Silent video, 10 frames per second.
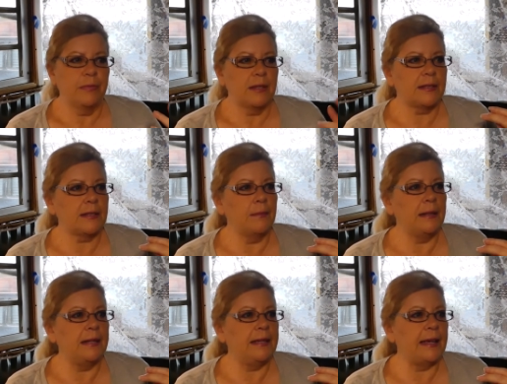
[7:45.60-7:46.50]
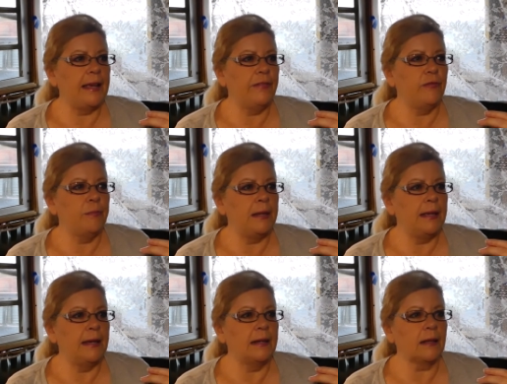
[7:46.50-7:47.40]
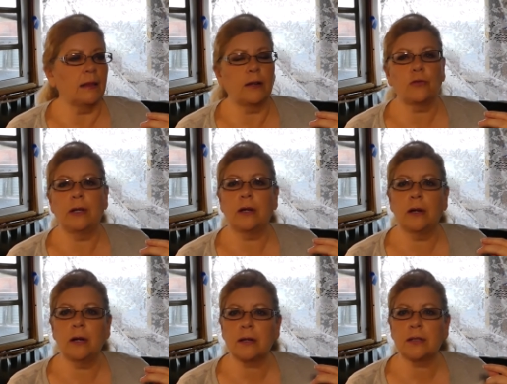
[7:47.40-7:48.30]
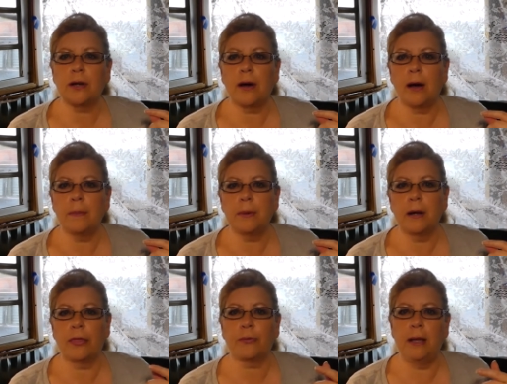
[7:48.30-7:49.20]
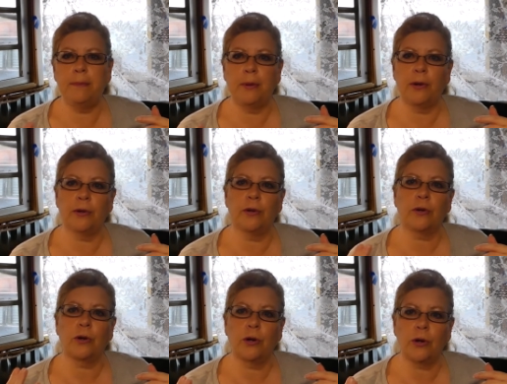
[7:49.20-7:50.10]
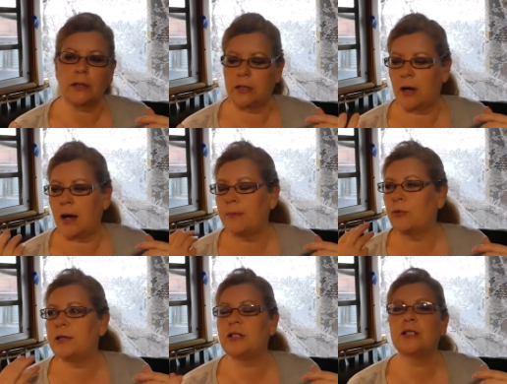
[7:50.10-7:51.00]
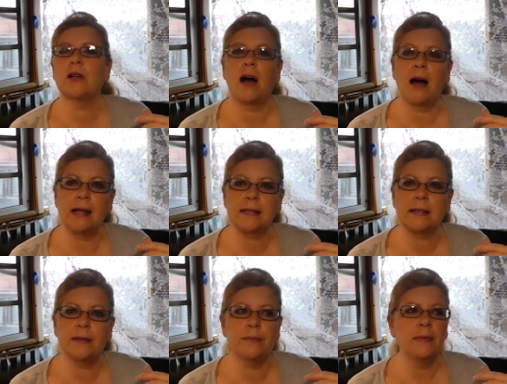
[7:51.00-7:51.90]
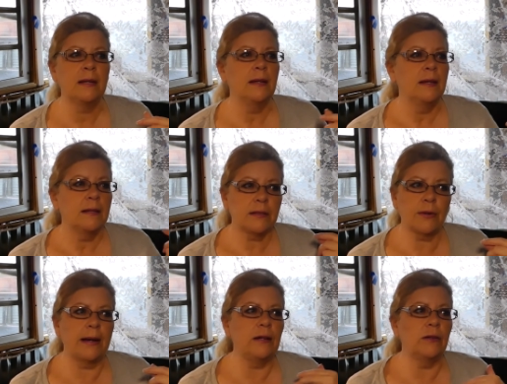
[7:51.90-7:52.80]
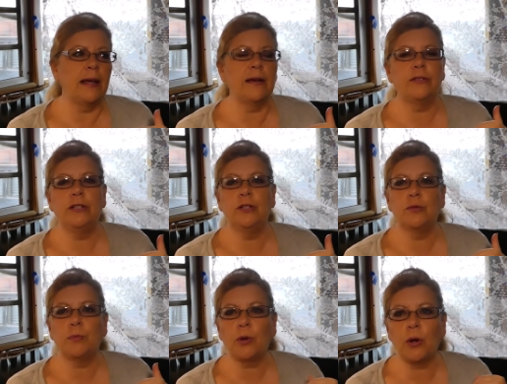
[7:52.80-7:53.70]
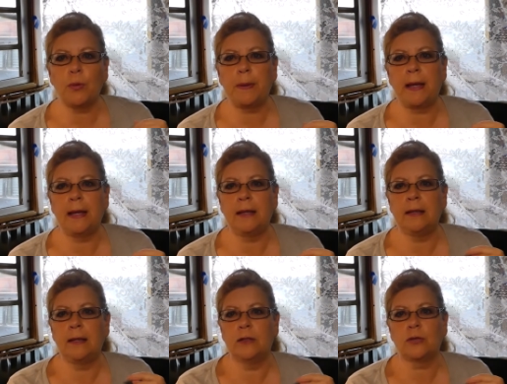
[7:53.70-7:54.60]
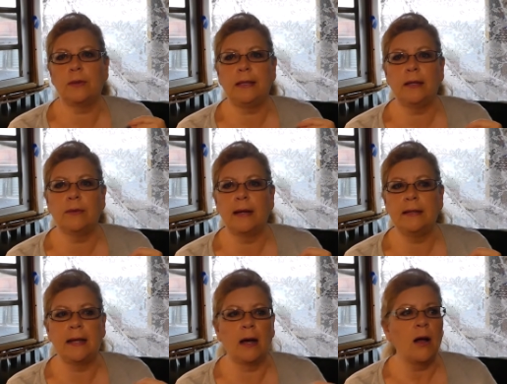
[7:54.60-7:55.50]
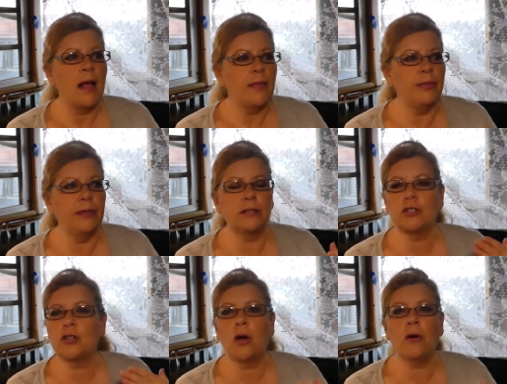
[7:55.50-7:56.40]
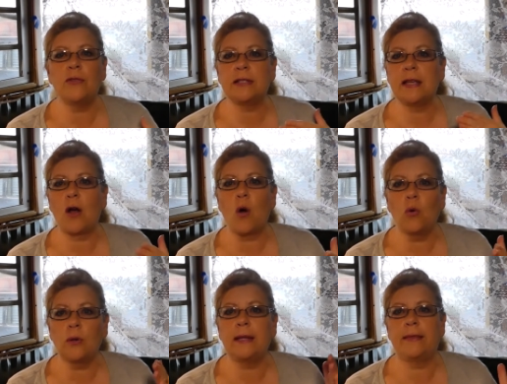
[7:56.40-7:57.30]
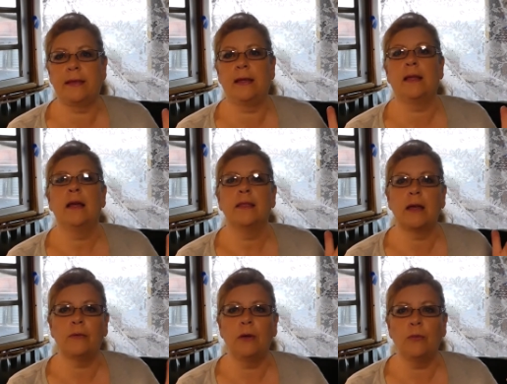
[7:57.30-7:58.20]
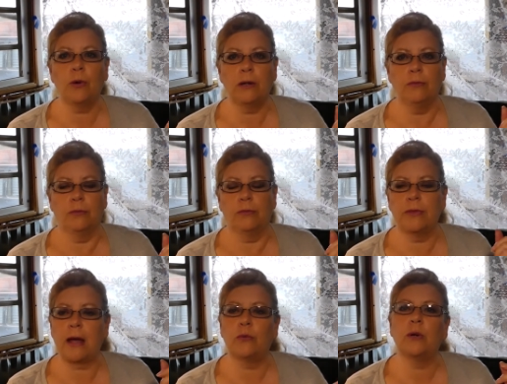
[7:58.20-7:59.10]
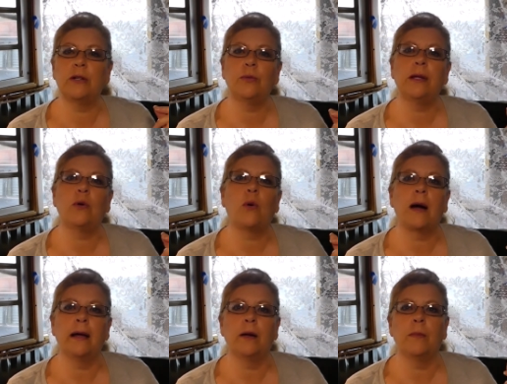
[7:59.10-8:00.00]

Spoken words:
Somebody gave me an electric cooktop, a 3-burner cooktop, which is awesome. So I don't have to use propane in the Twinkie right now. The stove is the only thing that would require